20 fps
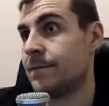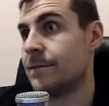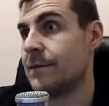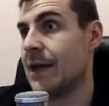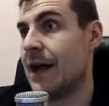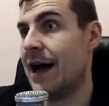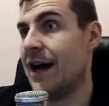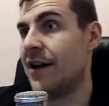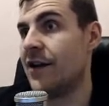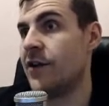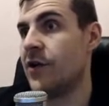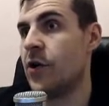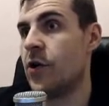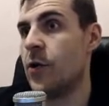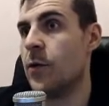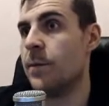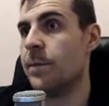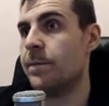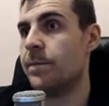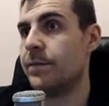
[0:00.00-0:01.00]
I don't
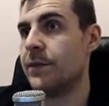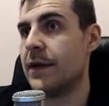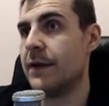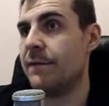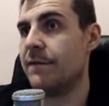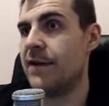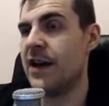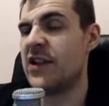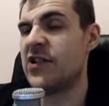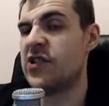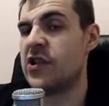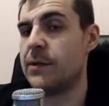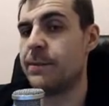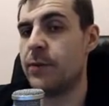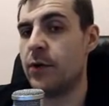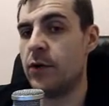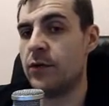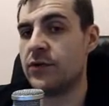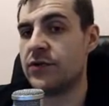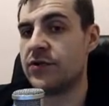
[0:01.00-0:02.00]
know,
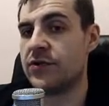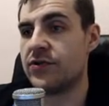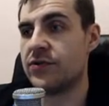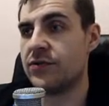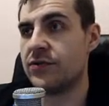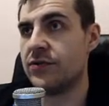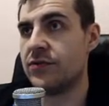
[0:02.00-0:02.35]
vegetables